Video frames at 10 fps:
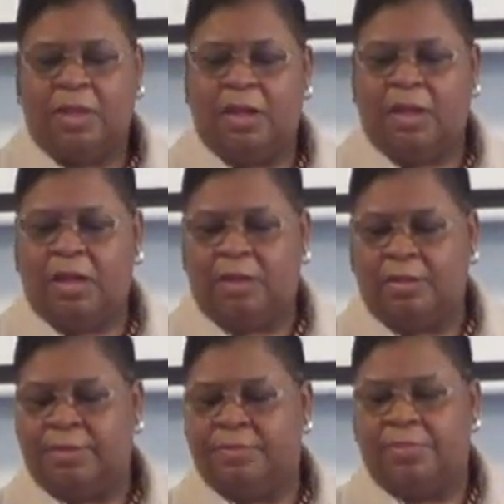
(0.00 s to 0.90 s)

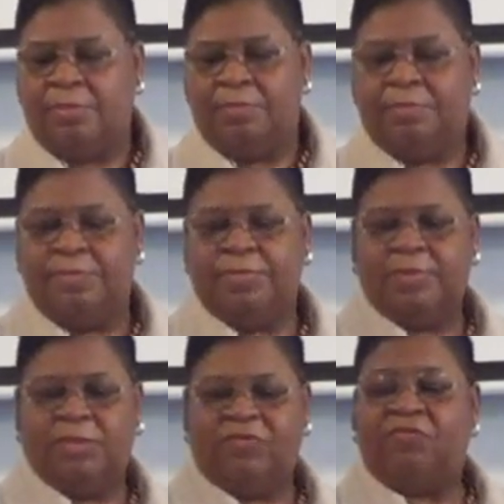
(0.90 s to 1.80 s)
uh,
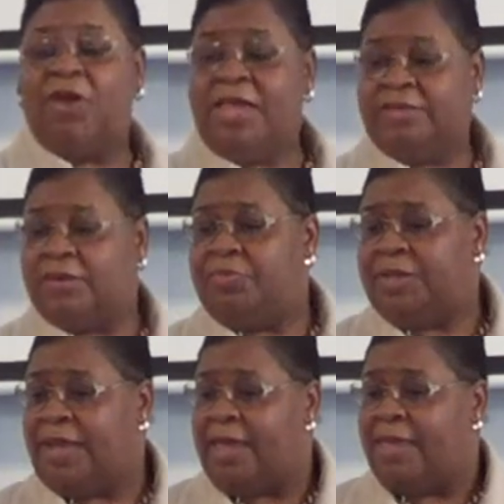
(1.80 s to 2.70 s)
phrase of the
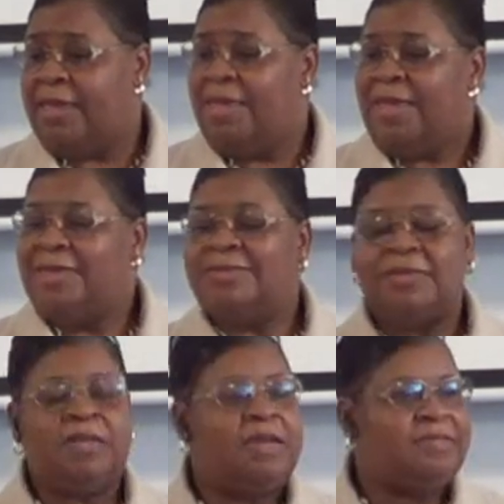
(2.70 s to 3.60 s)
day is
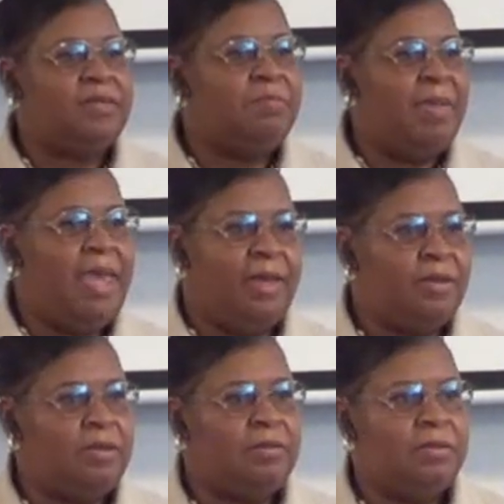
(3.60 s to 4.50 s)
it doesn't matter.
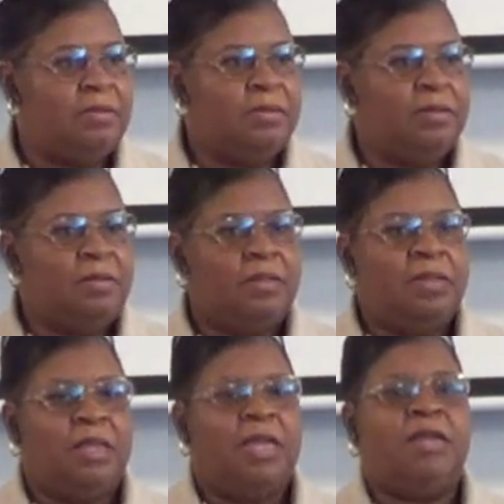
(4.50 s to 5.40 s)

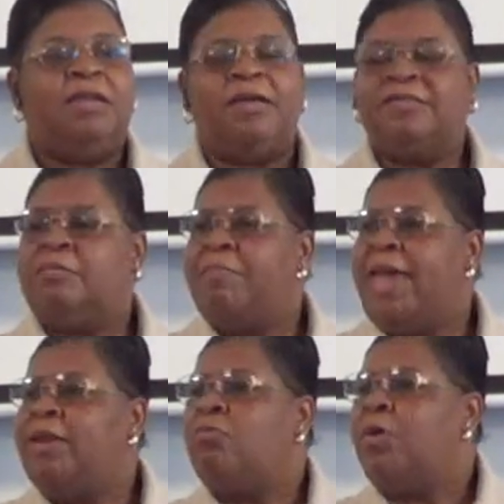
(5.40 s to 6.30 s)
It doesn't
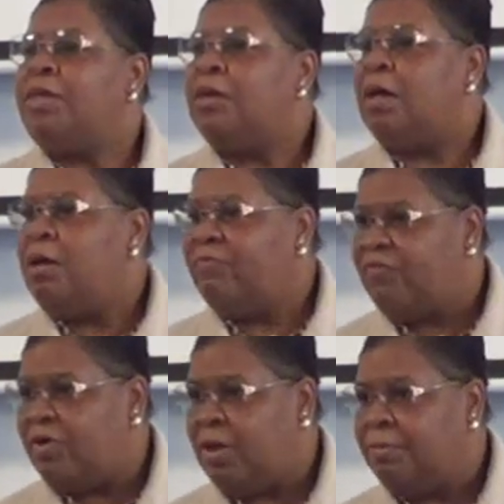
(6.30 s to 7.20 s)
matter where you come
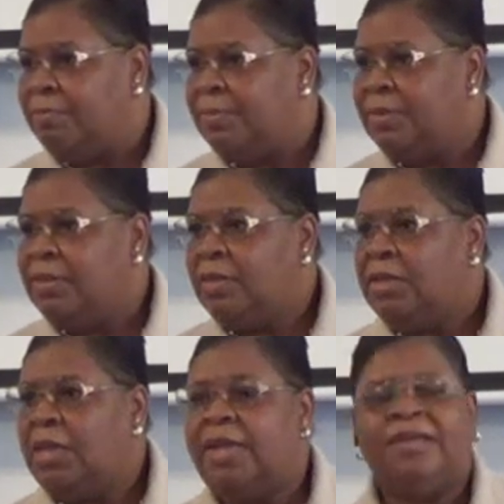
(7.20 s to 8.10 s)
from.
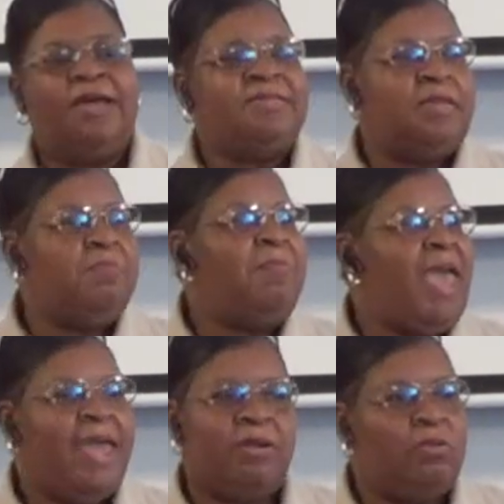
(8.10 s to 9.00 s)
Yes. It doesn't
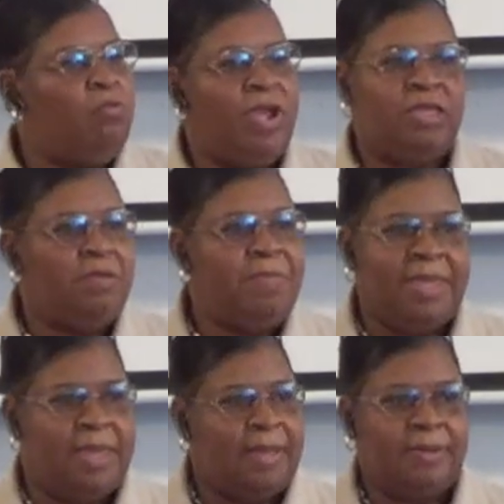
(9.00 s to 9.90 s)
matter where you've
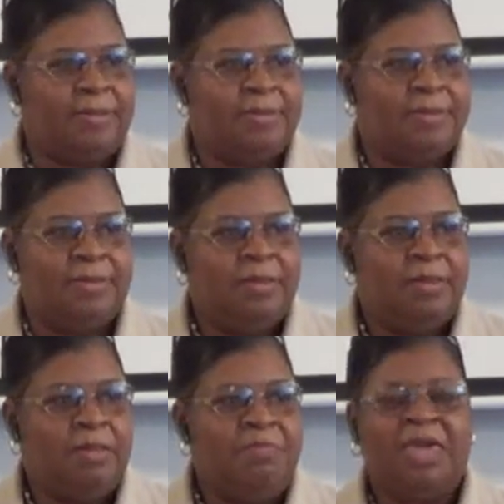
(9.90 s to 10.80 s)
been mm -hmm.
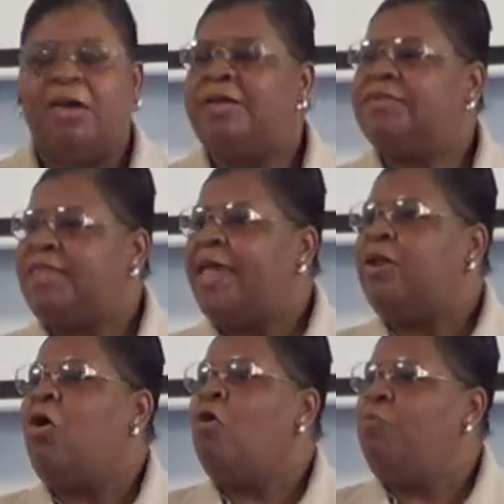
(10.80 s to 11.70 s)
because that
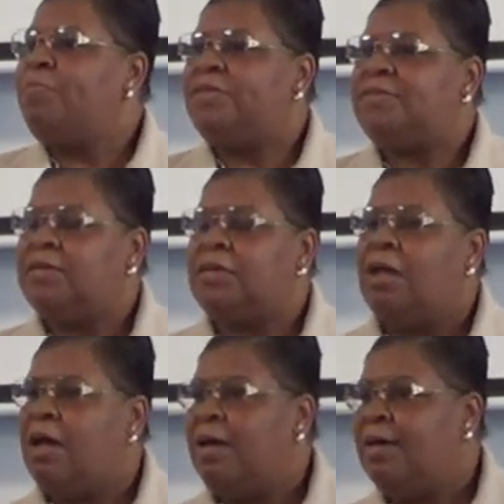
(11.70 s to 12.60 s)
hope is in God. Mm
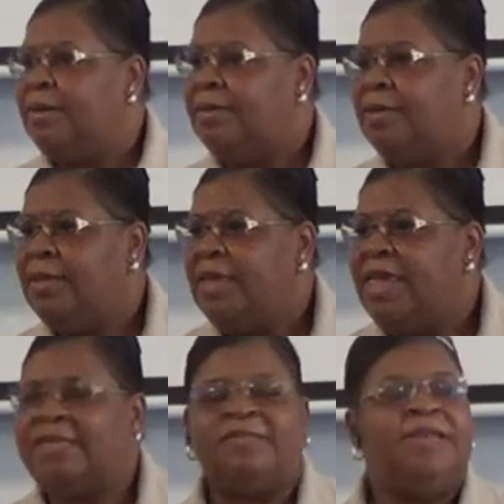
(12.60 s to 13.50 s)

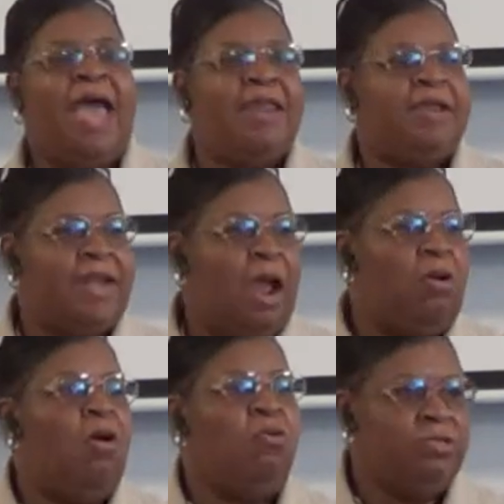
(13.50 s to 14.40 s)
-hmm. It's not in our
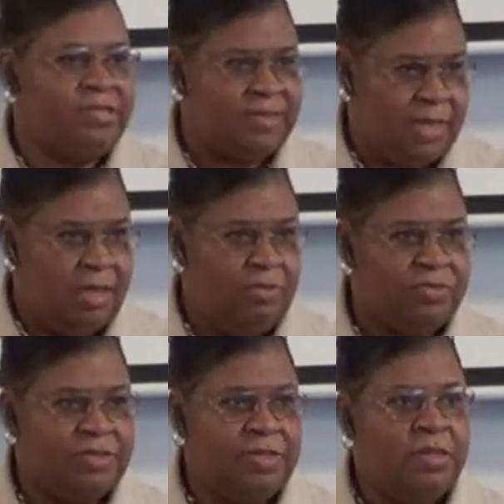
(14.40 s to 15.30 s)
own selves